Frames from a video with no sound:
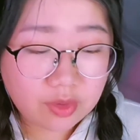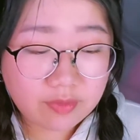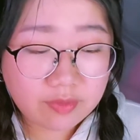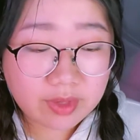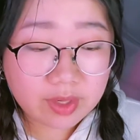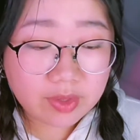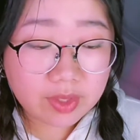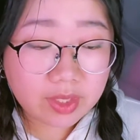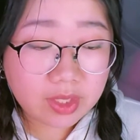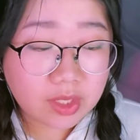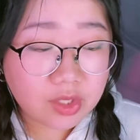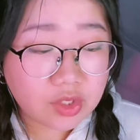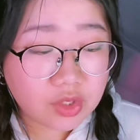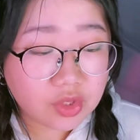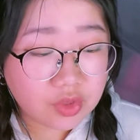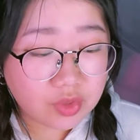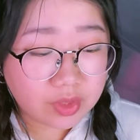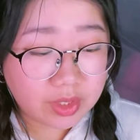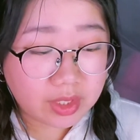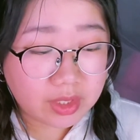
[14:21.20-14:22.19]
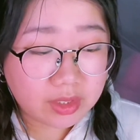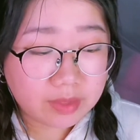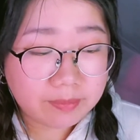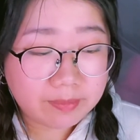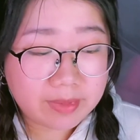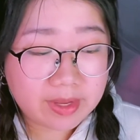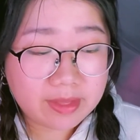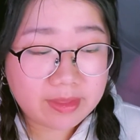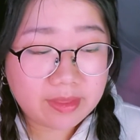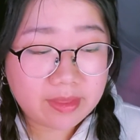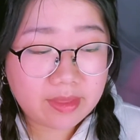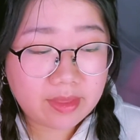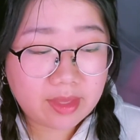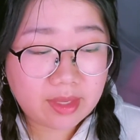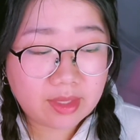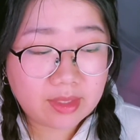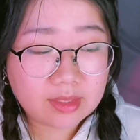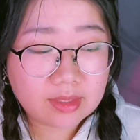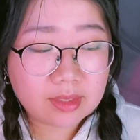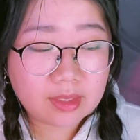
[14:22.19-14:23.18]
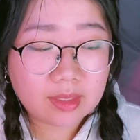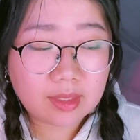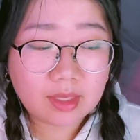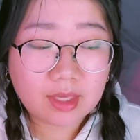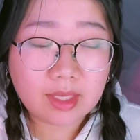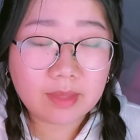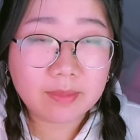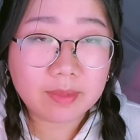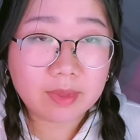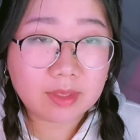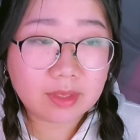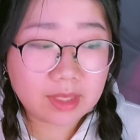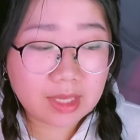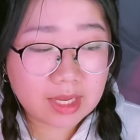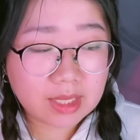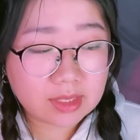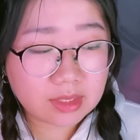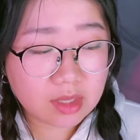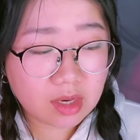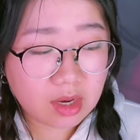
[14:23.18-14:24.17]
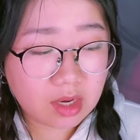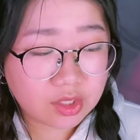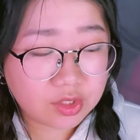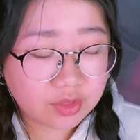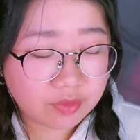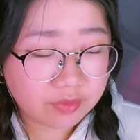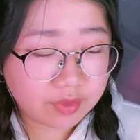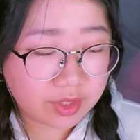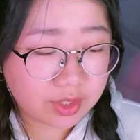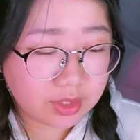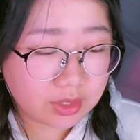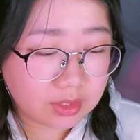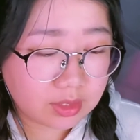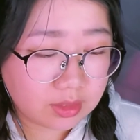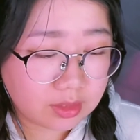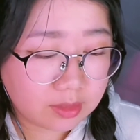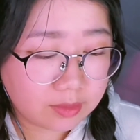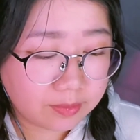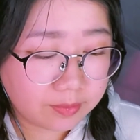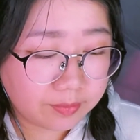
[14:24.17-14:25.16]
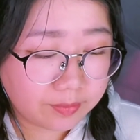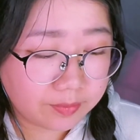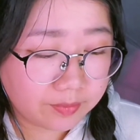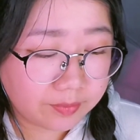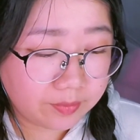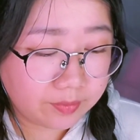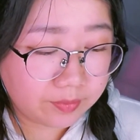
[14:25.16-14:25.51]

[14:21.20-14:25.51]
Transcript: You are very intrigued by things labeled as controversial.